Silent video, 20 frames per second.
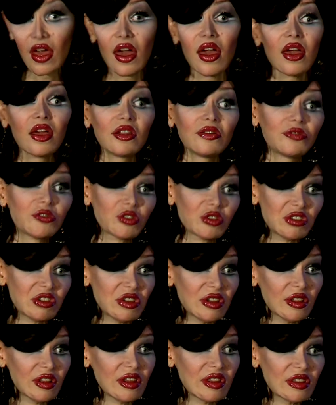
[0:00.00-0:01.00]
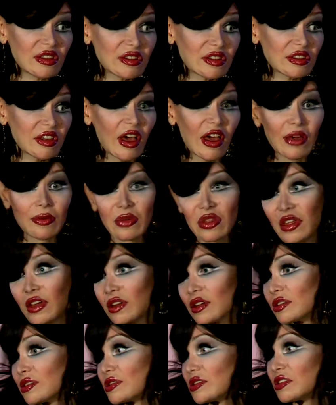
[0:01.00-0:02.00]
And fortunately, this is a
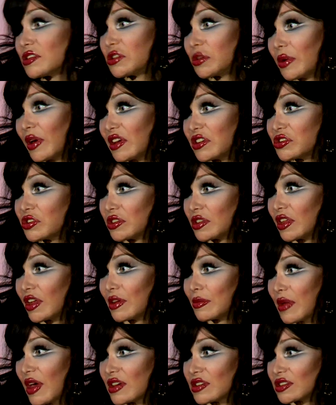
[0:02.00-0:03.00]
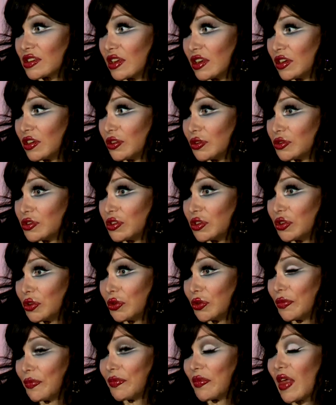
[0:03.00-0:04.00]
hypothetical situation that I'm asking you
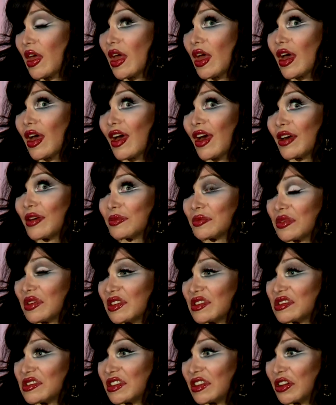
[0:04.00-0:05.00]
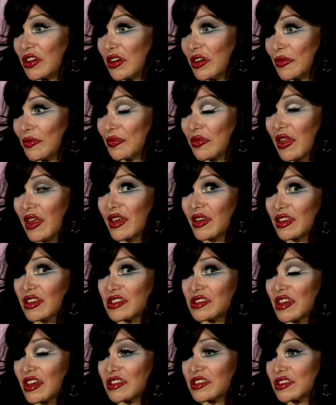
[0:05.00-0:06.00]
to um, consider, because
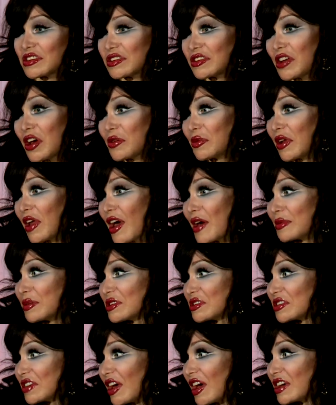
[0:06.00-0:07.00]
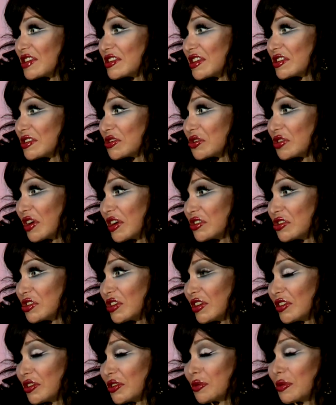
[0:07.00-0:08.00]
that's not what happens to us as
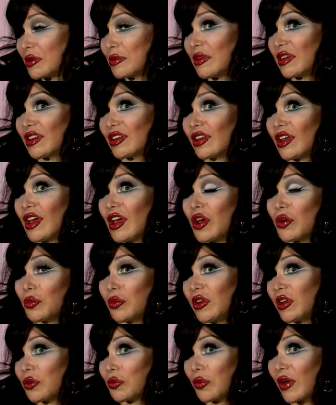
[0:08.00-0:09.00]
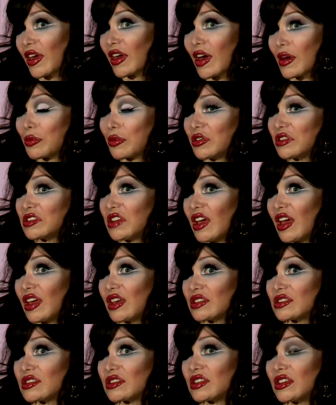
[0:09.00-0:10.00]
transgendered women. We don't wake up one day
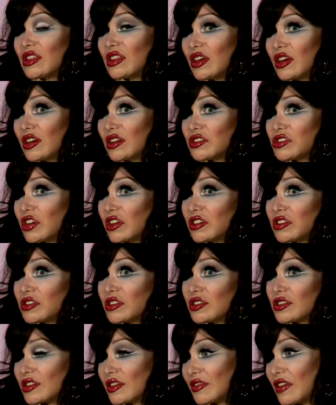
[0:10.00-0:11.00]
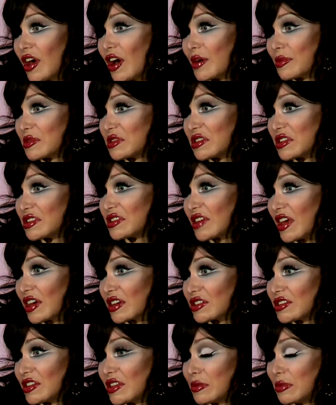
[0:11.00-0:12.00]
and see the genitals of the opposite
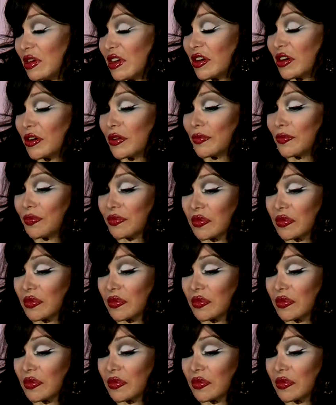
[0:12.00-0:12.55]
sex in the mirror